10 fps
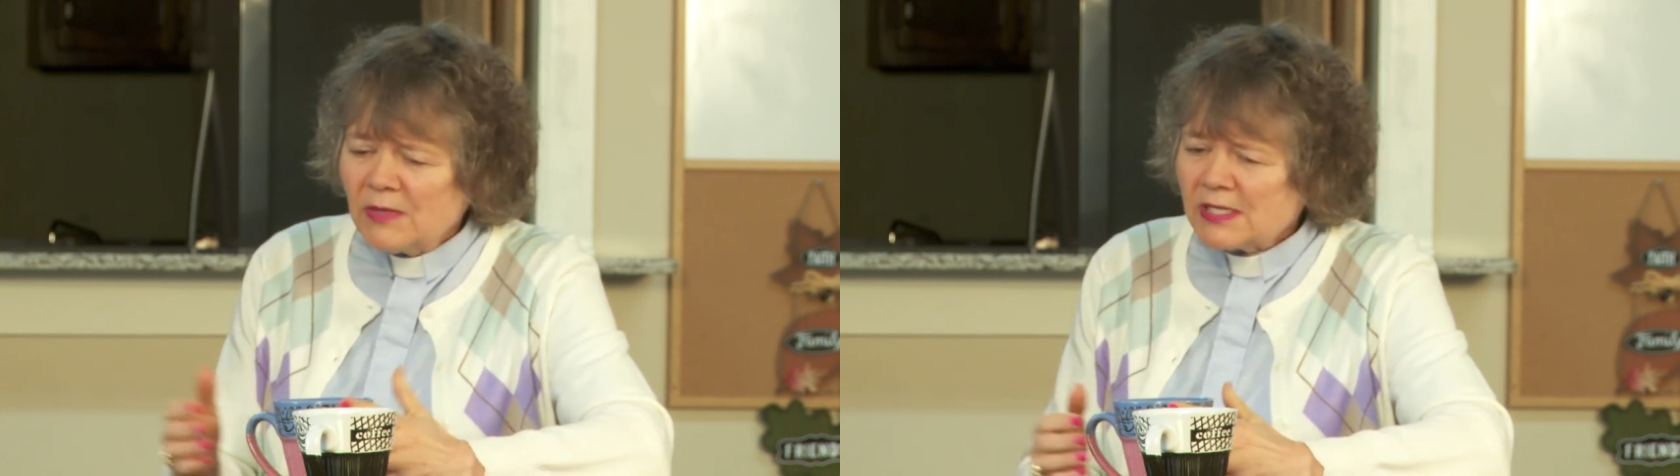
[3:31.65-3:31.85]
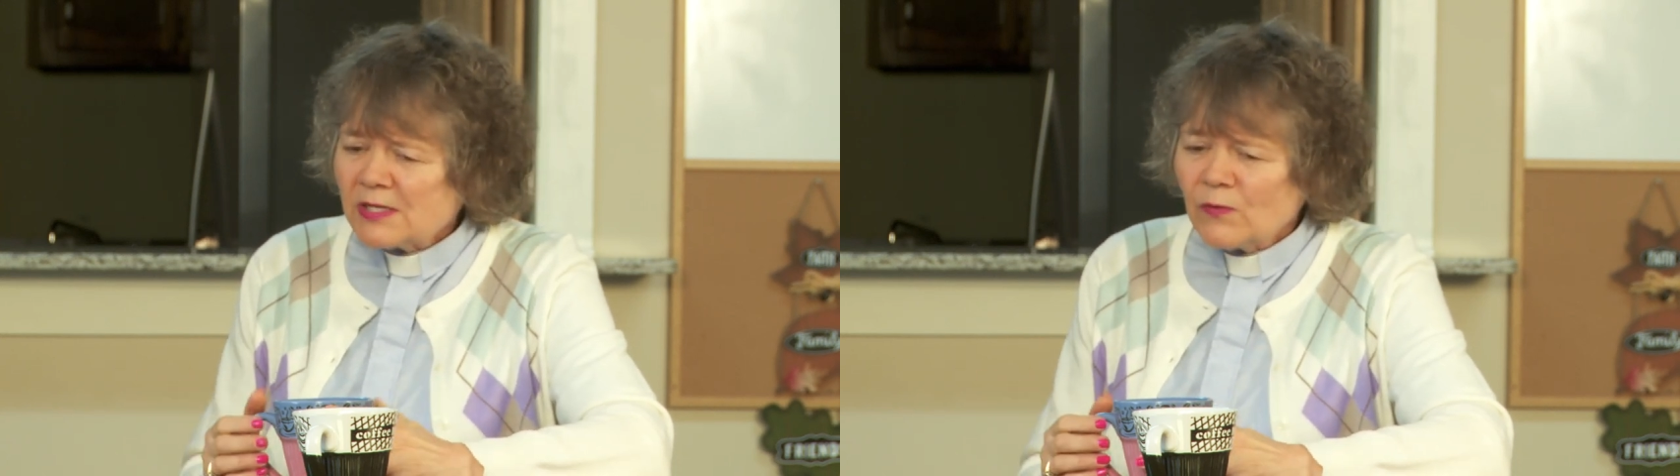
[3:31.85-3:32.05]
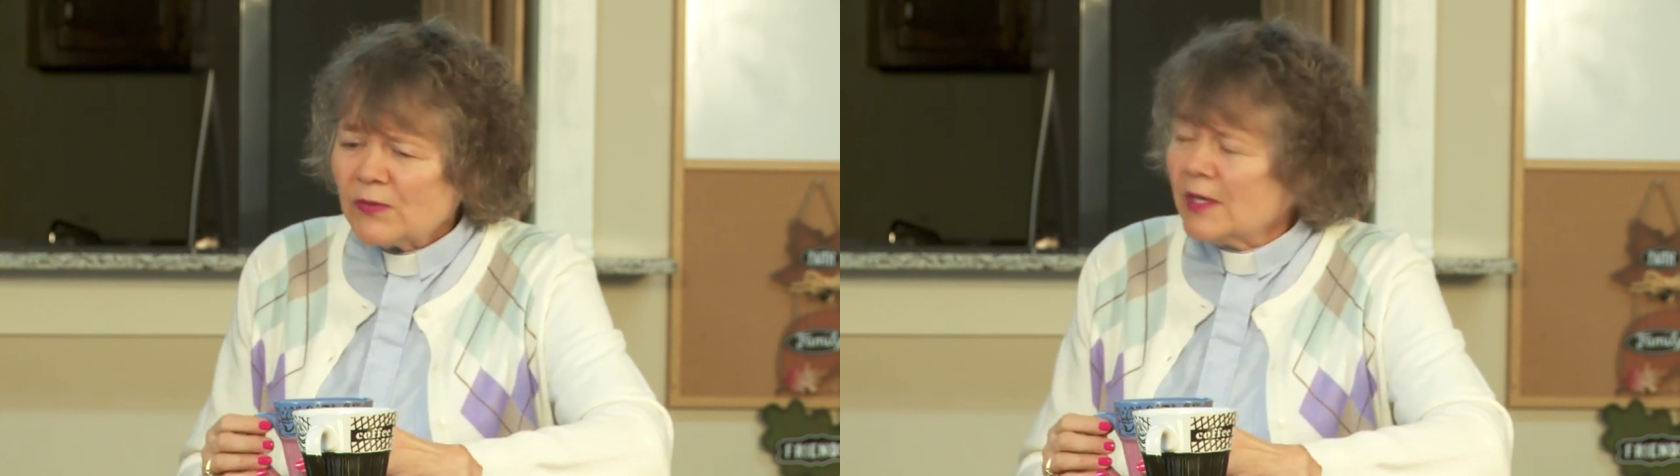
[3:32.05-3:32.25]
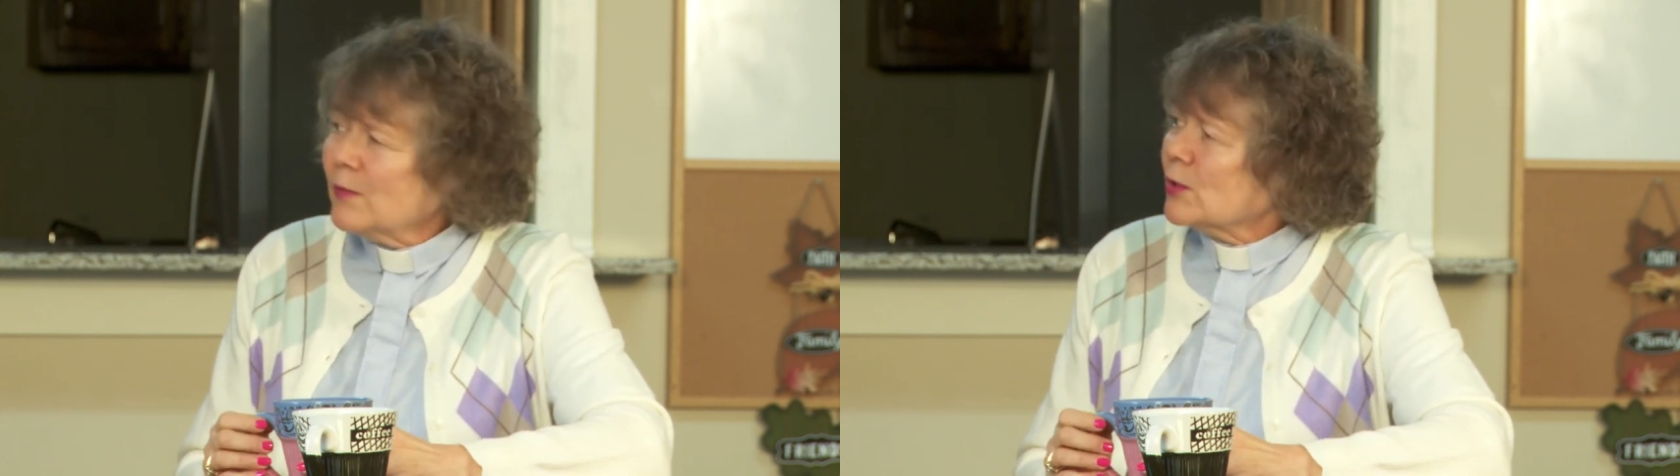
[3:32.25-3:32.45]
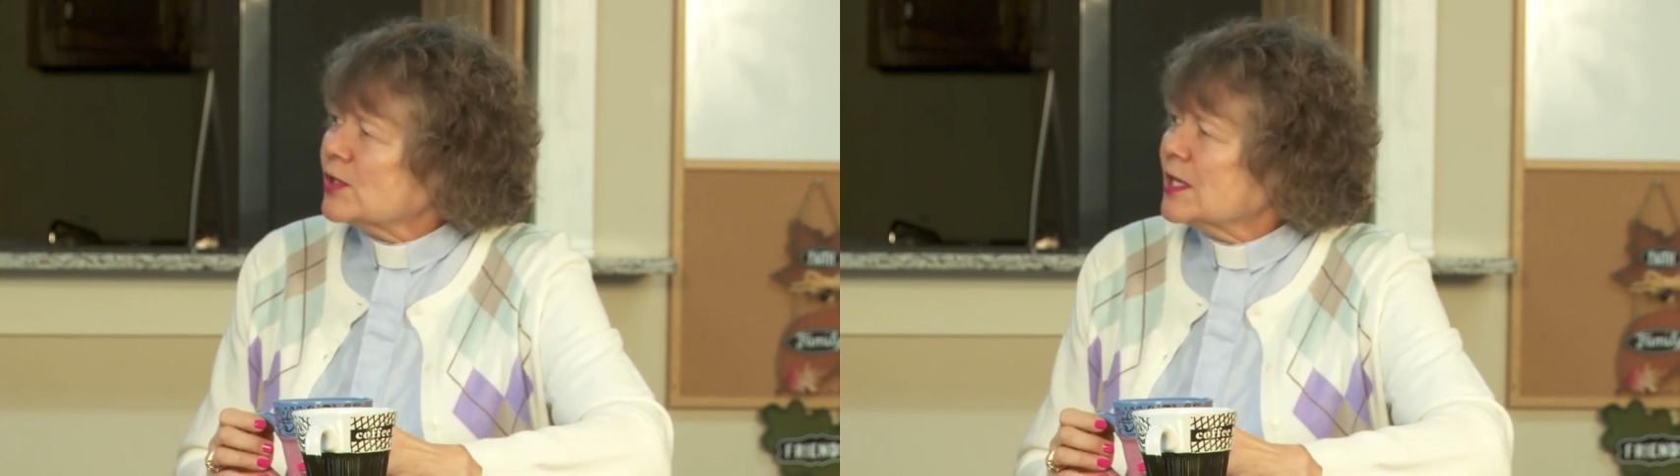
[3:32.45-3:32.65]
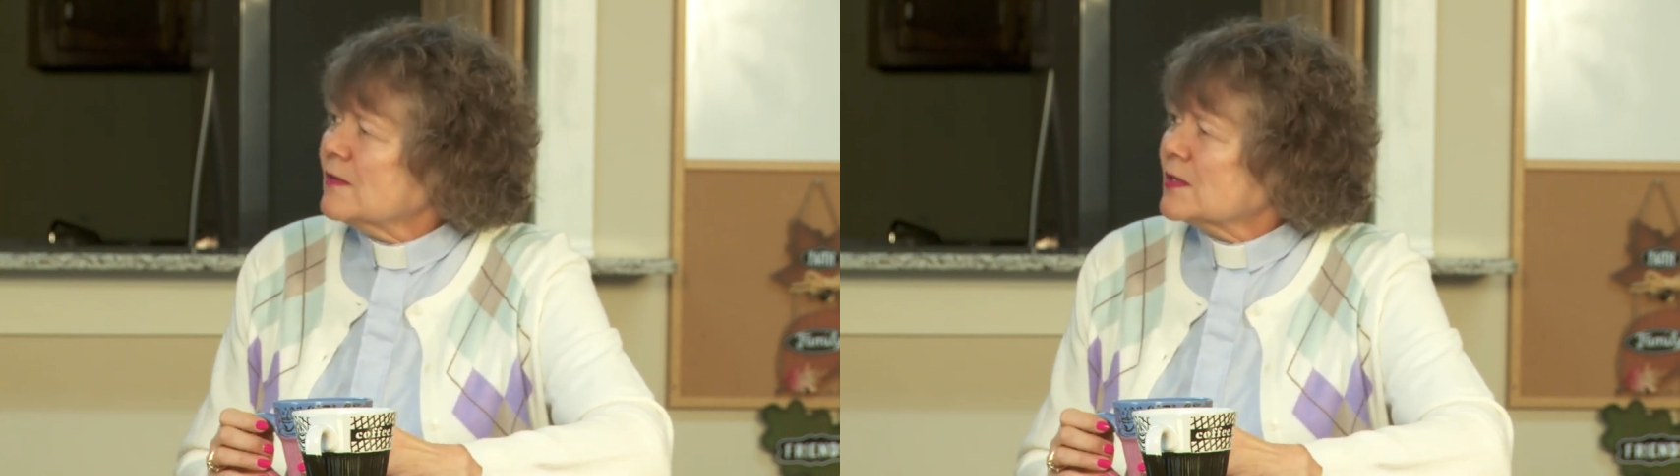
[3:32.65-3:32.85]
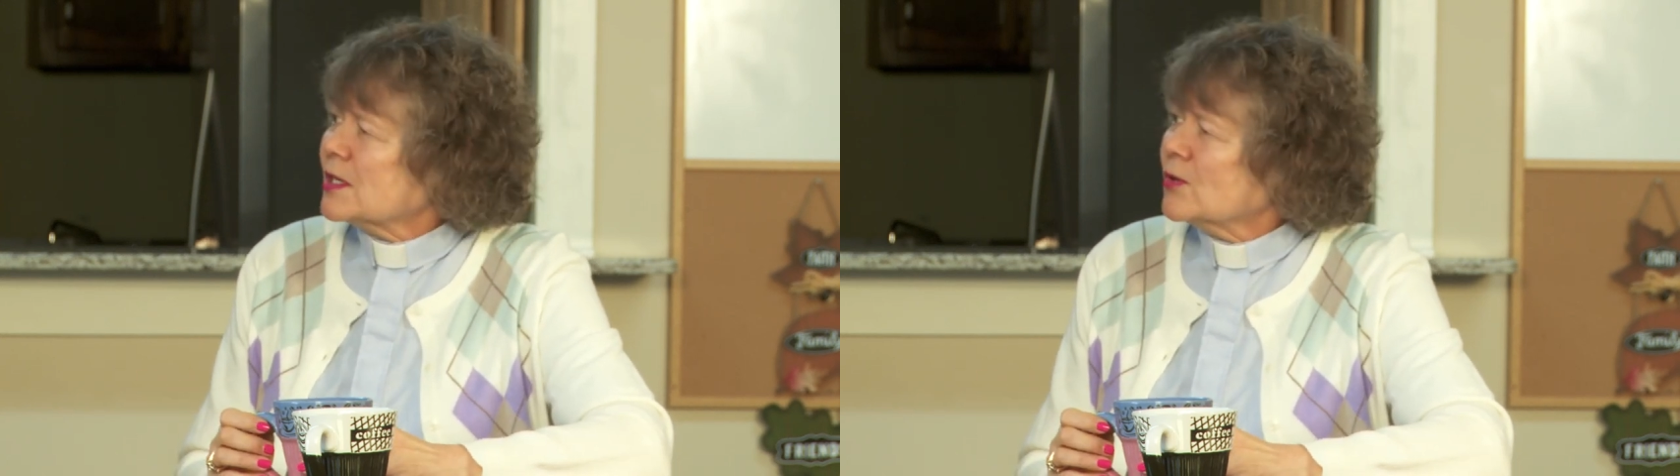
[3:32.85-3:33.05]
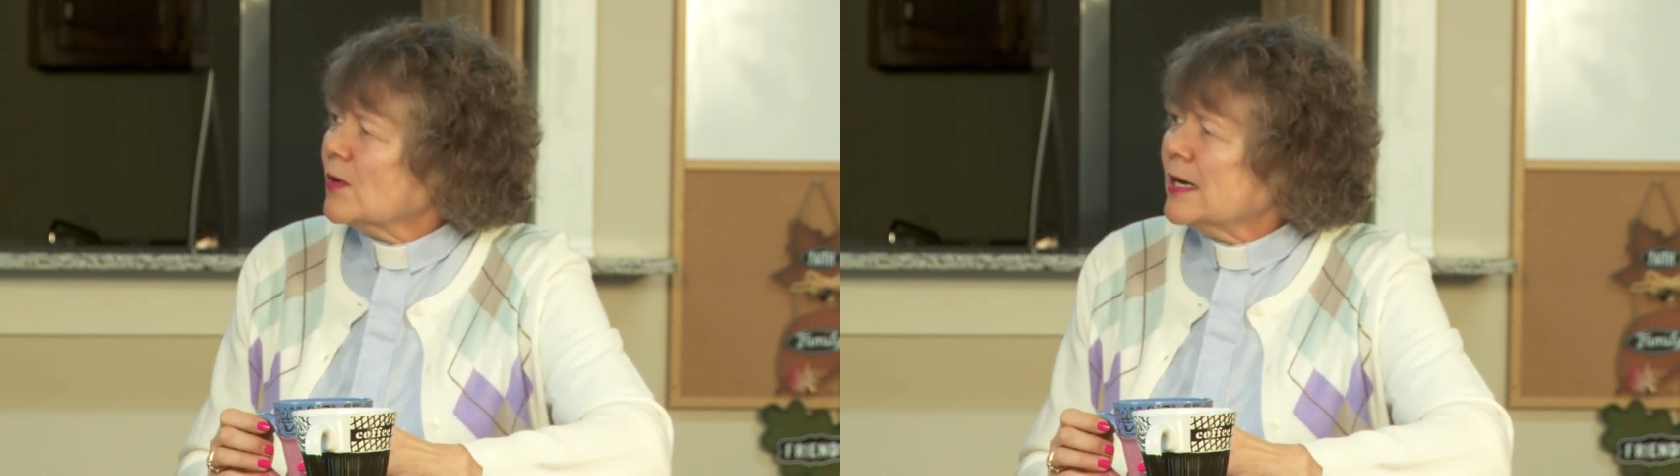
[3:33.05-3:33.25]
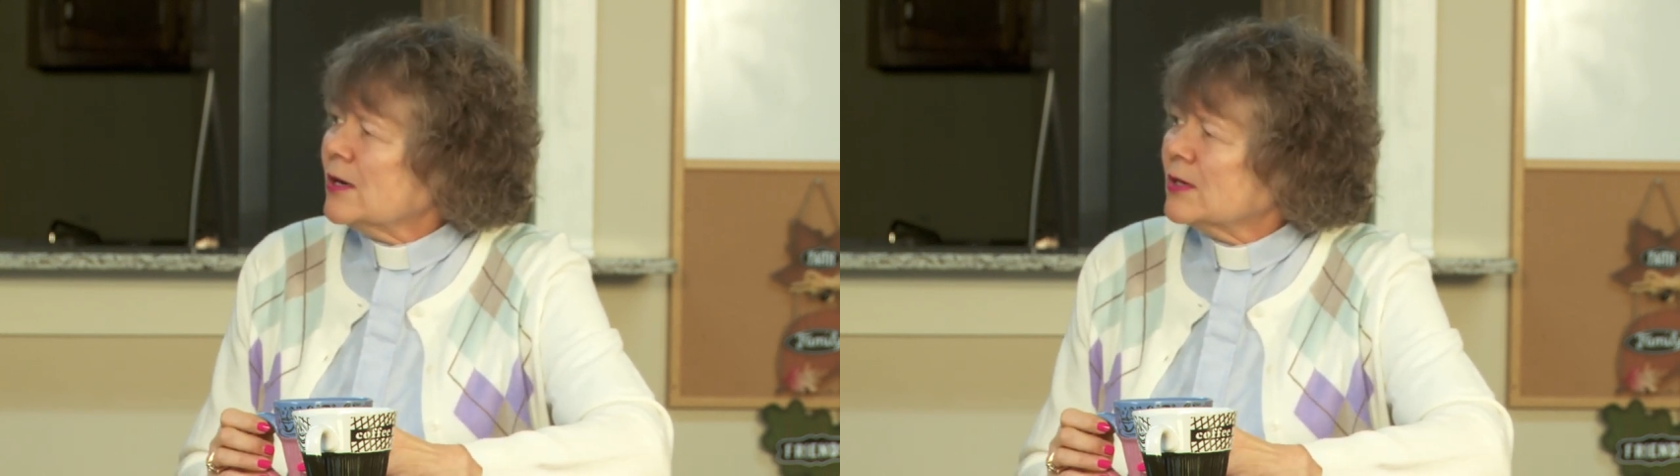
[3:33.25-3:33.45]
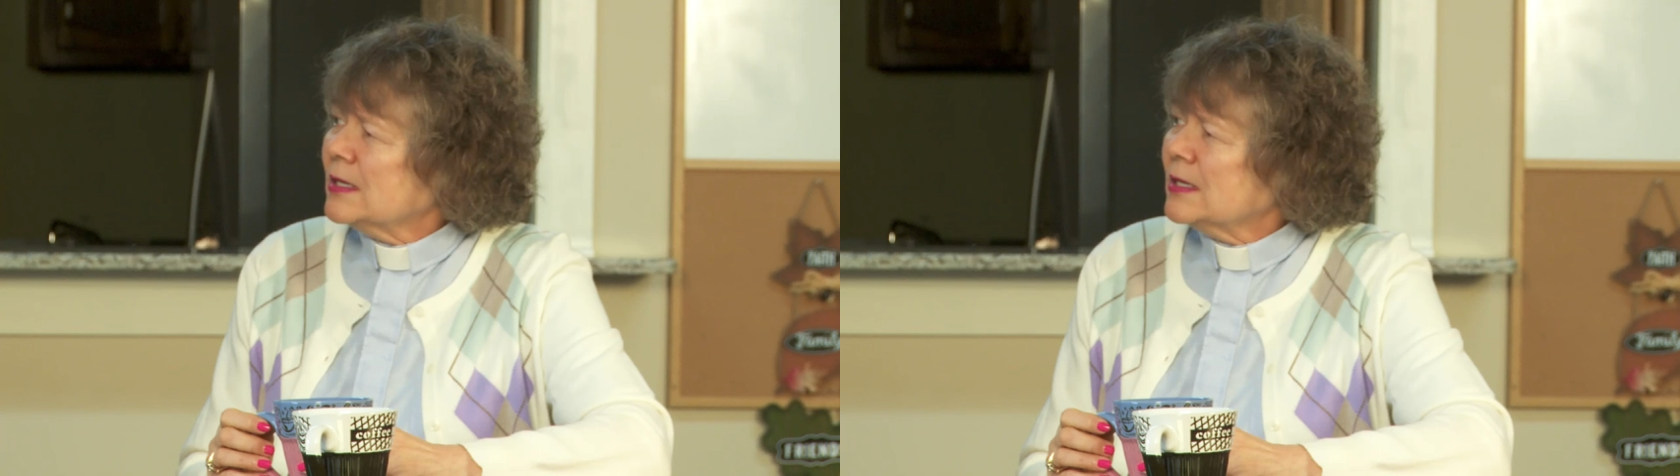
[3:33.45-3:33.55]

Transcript: midst of what they perceive as a crowd,